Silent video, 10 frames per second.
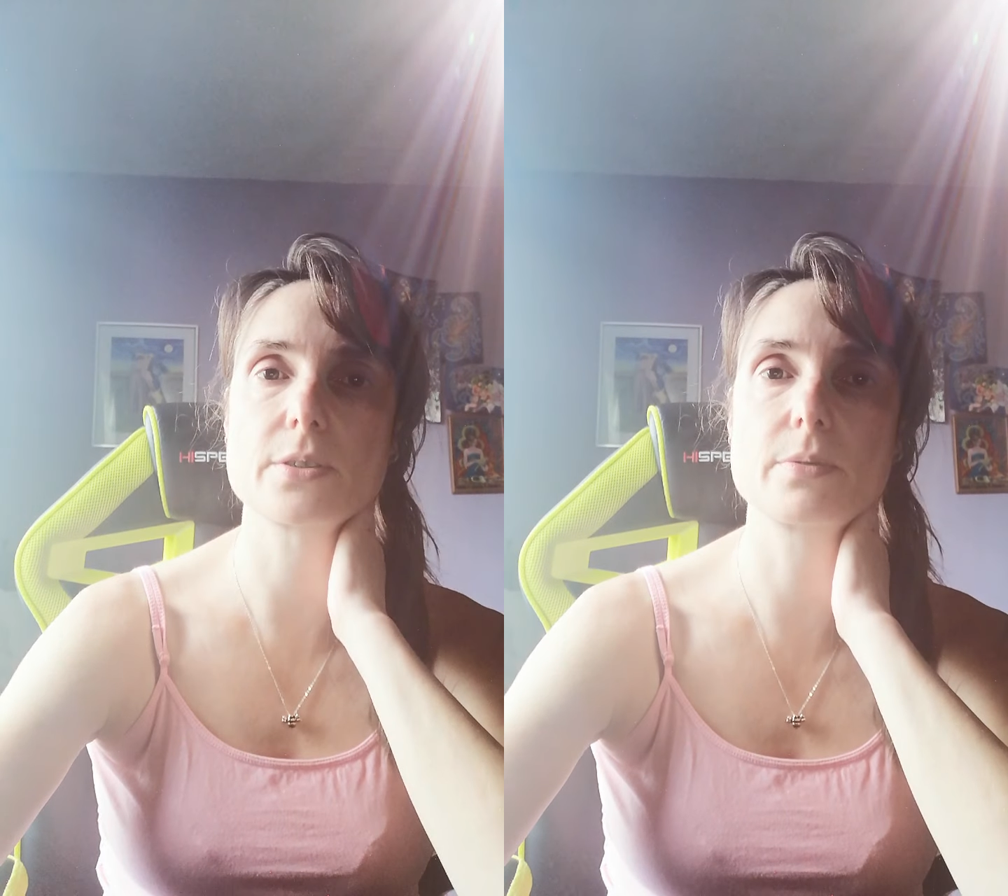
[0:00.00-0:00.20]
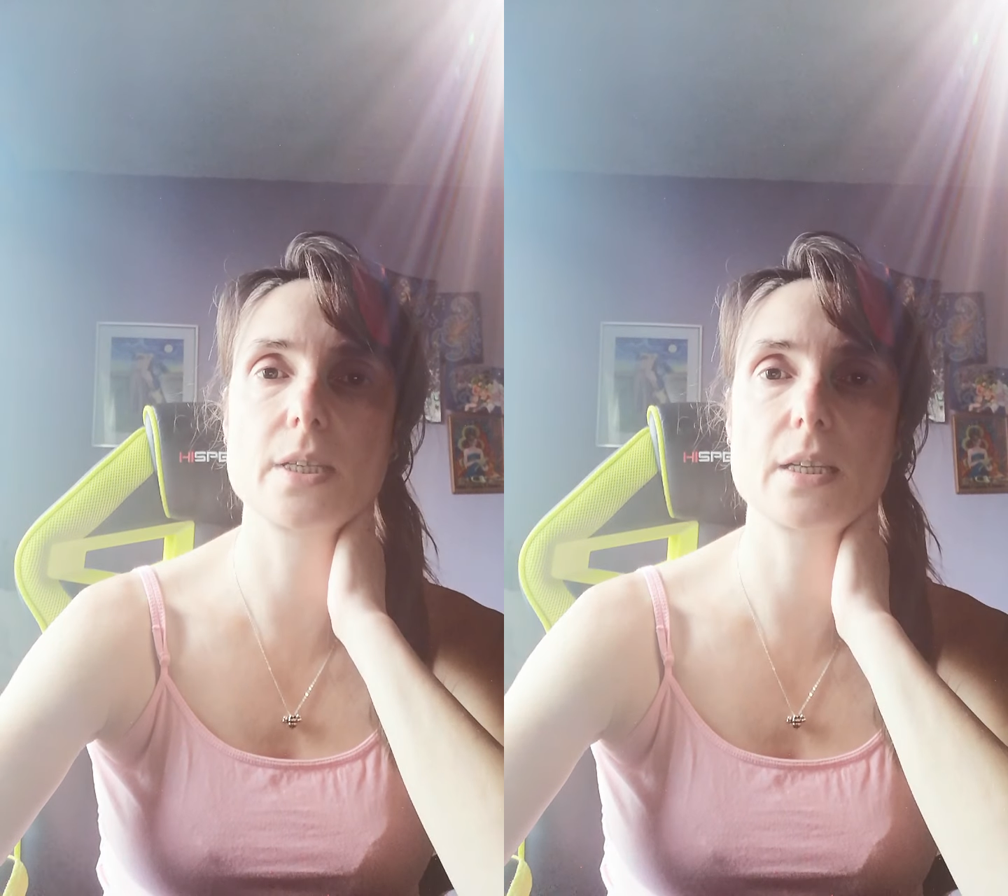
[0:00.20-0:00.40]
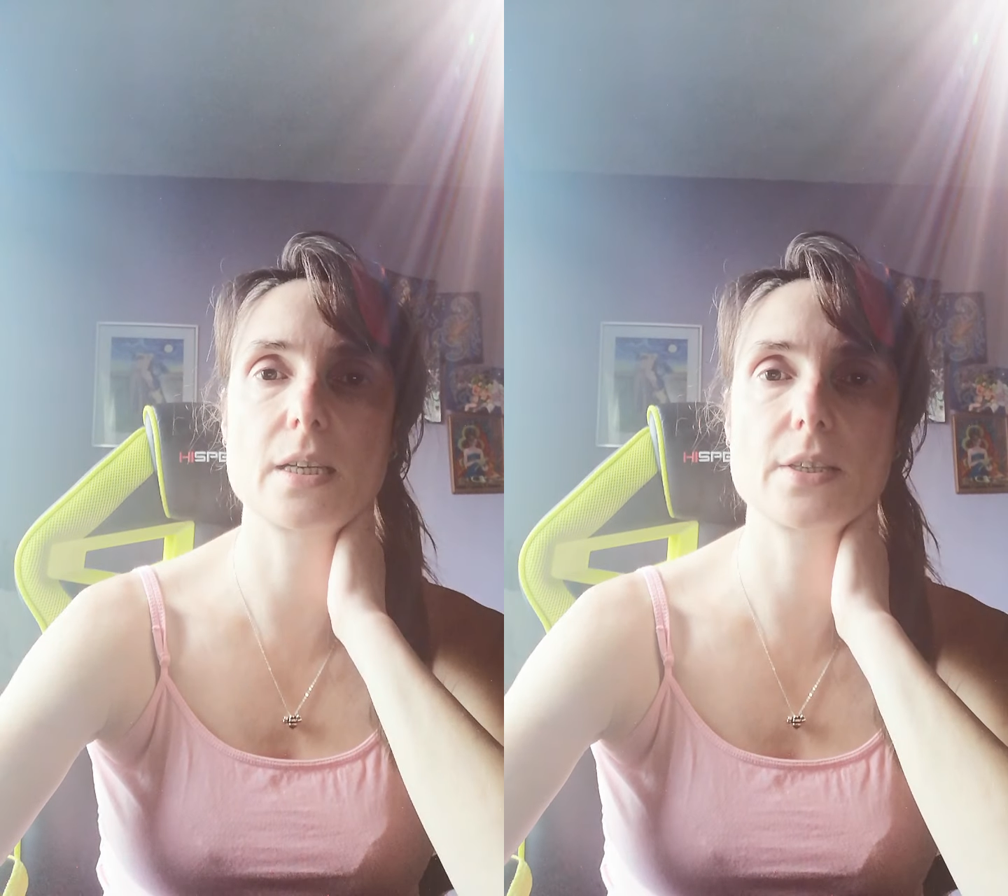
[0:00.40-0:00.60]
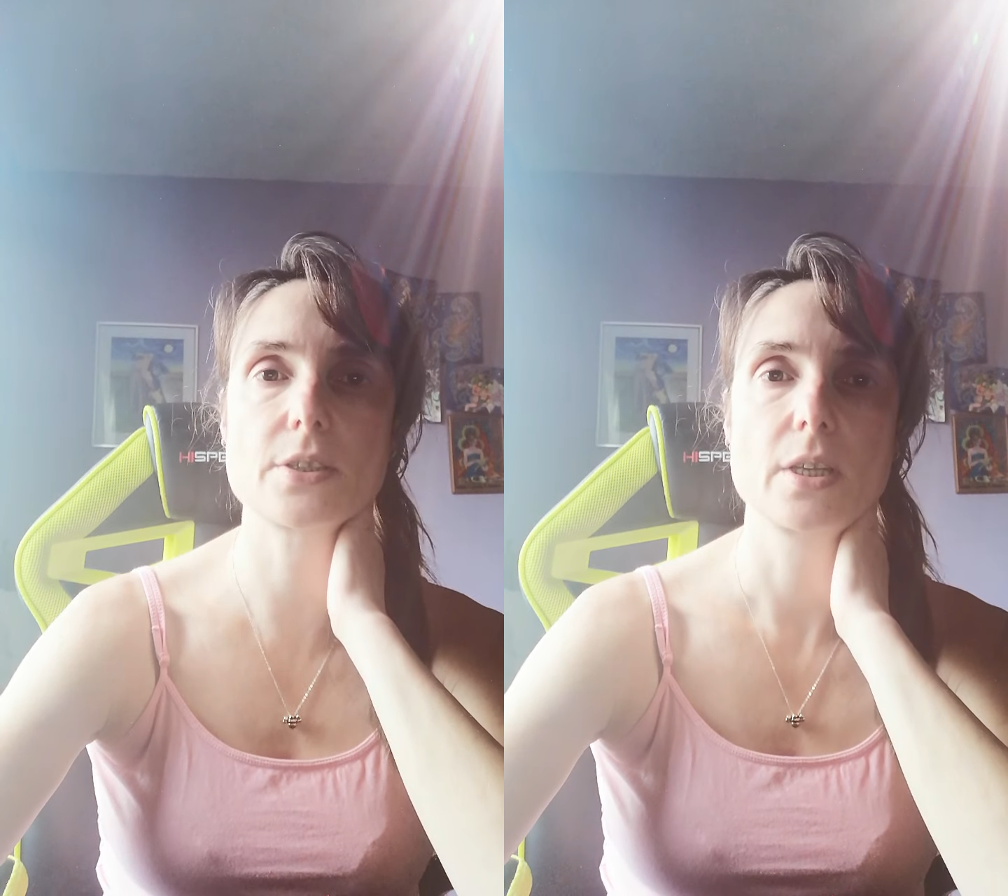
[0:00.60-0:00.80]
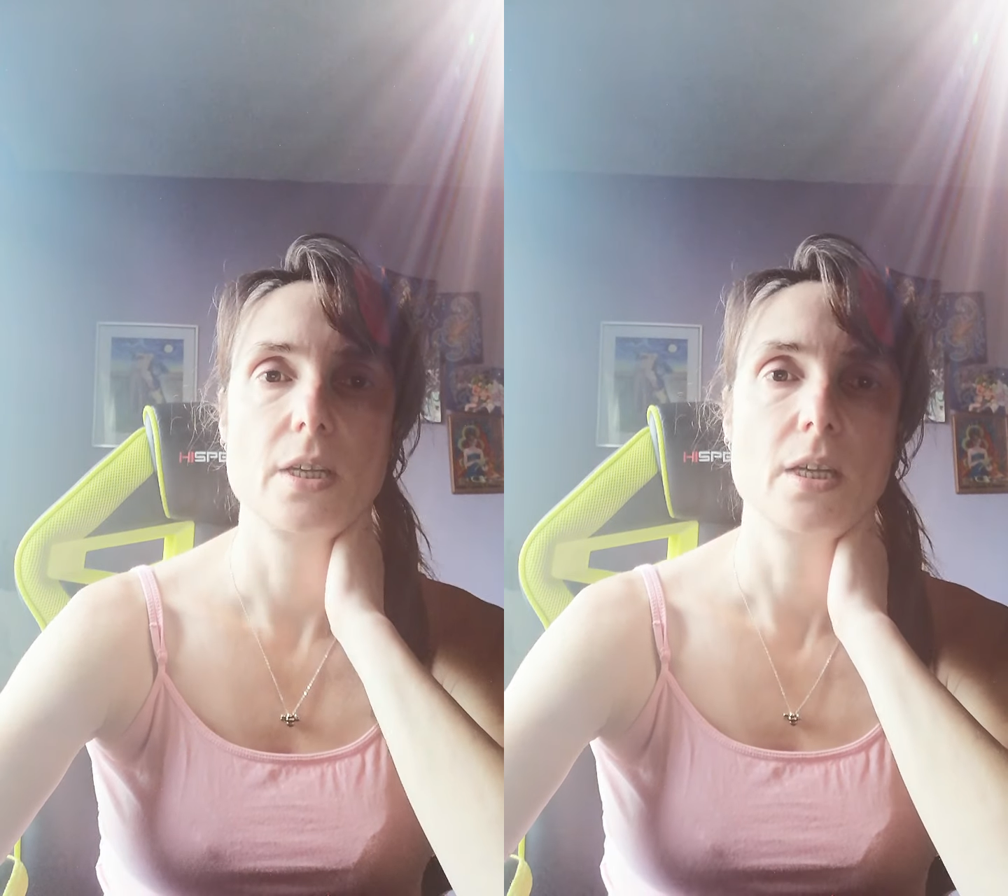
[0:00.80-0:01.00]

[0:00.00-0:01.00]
and realize